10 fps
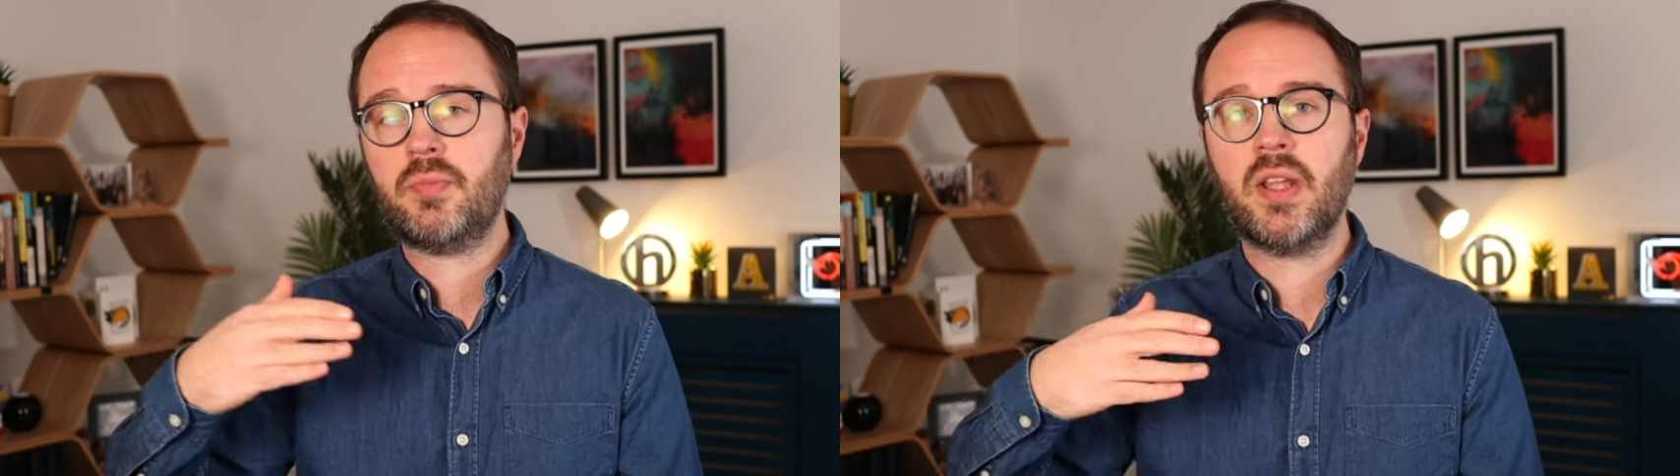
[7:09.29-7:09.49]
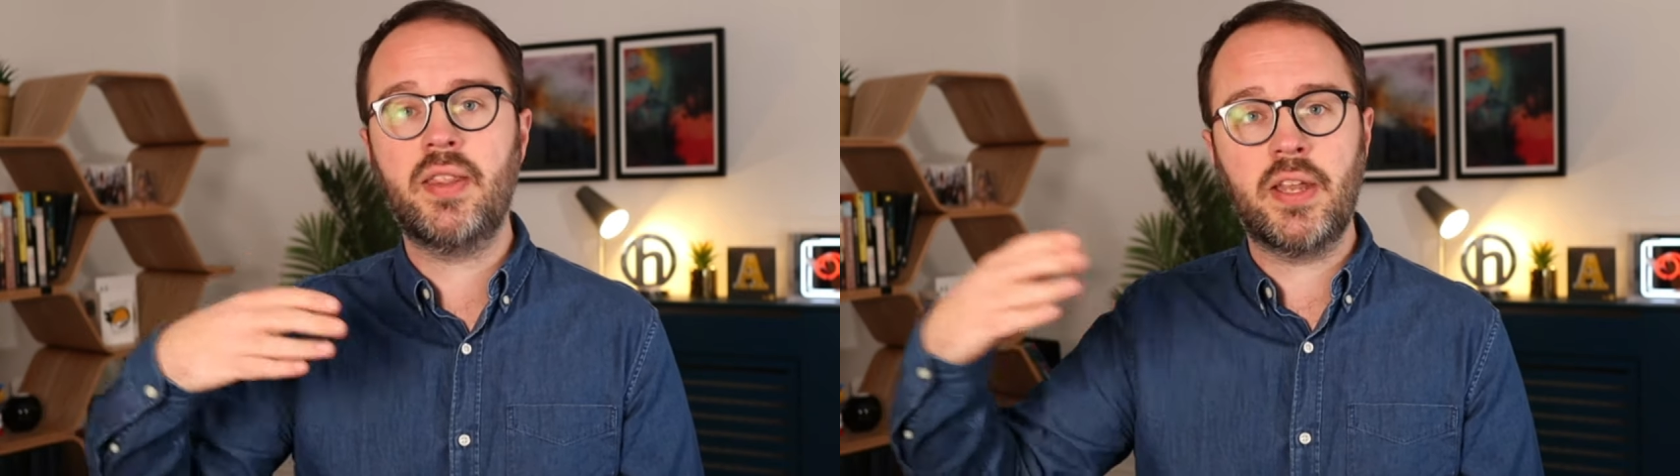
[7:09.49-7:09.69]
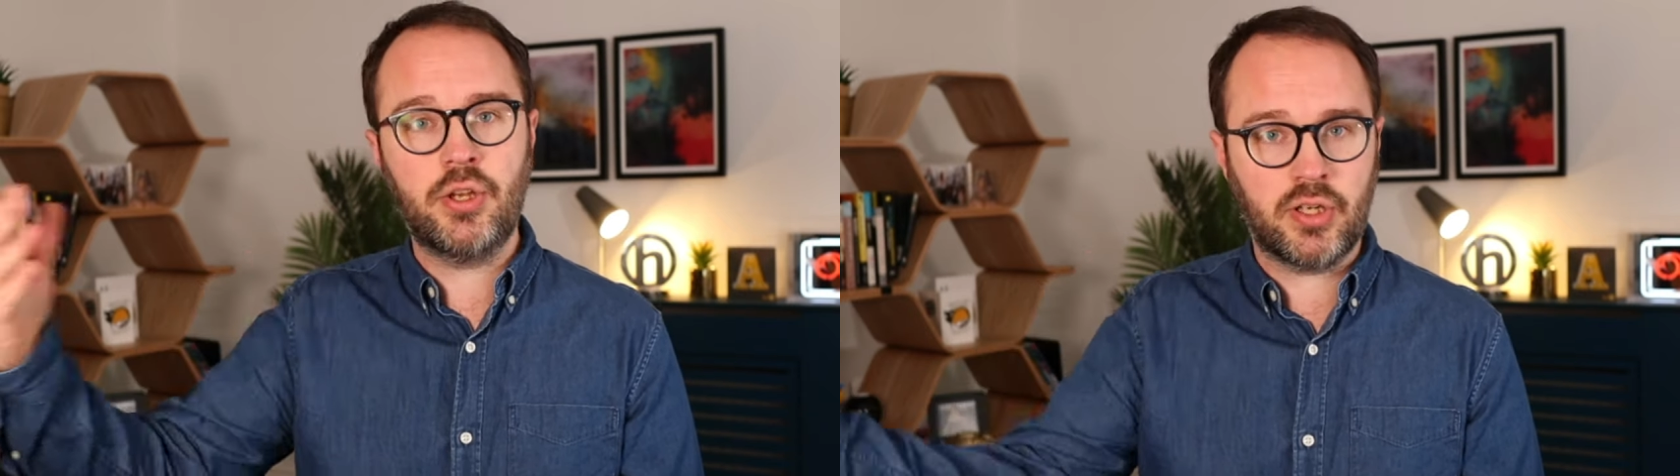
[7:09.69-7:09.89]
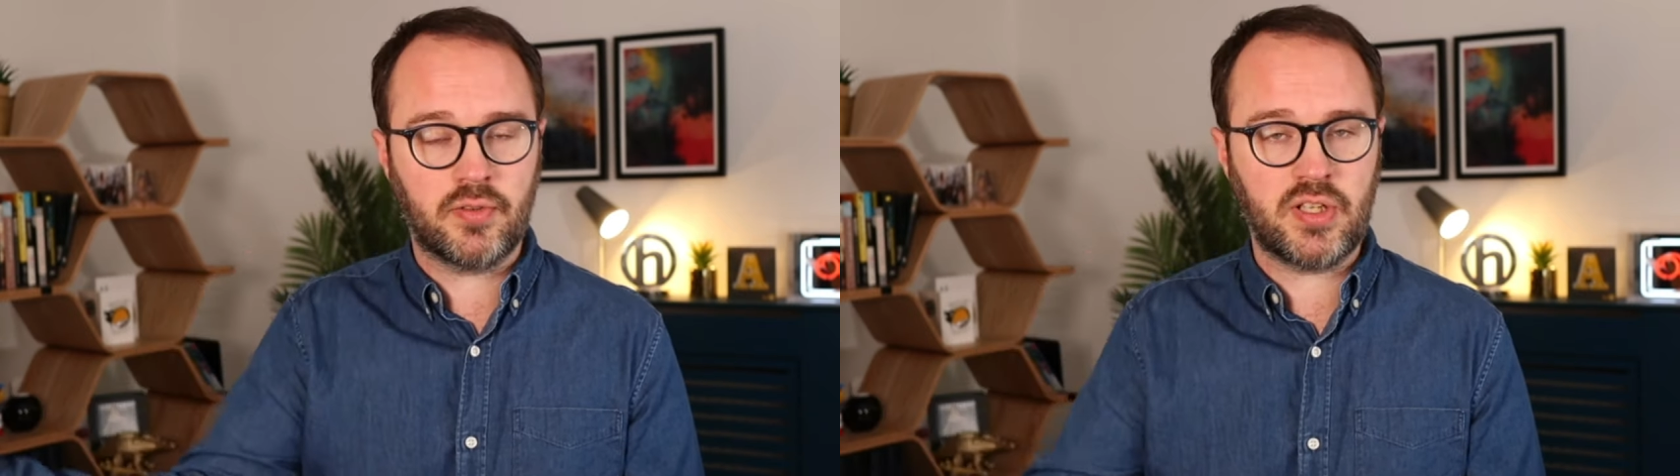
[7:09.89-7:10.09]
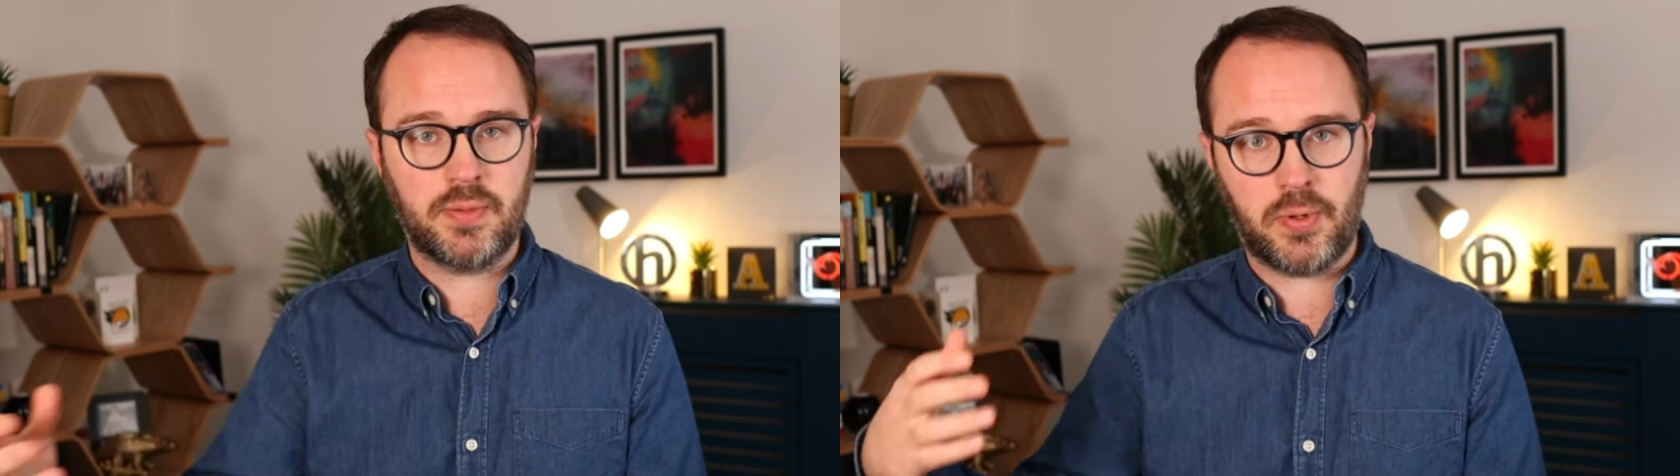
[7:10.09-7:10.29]
And then you can
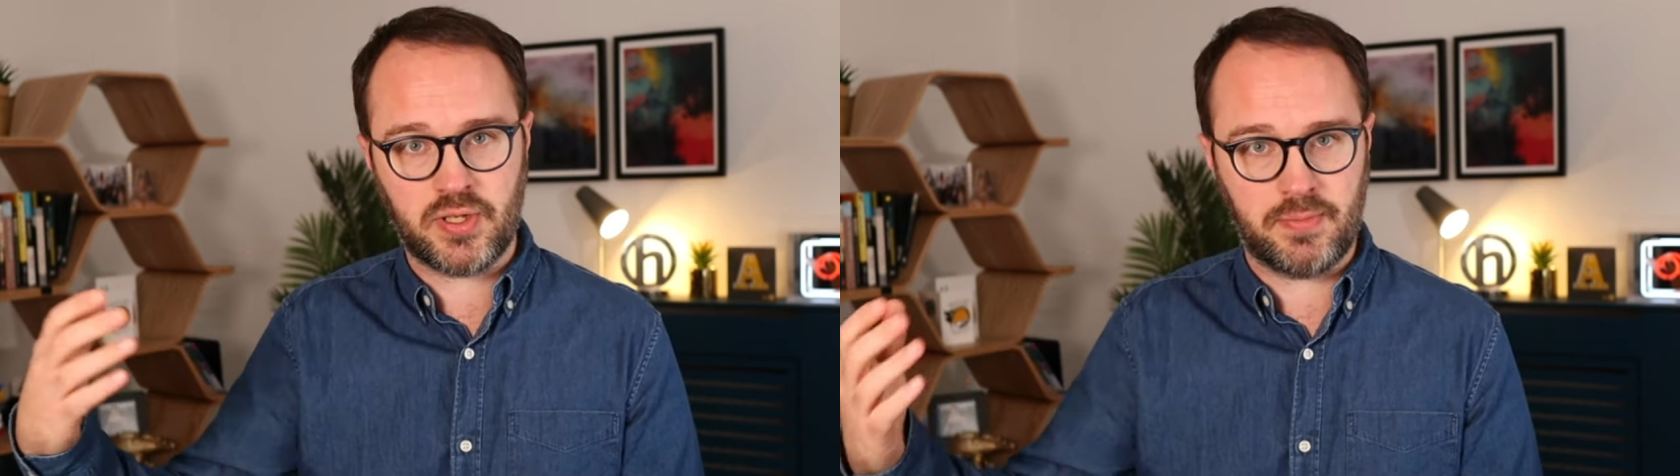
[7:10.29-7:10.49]
obviously deposit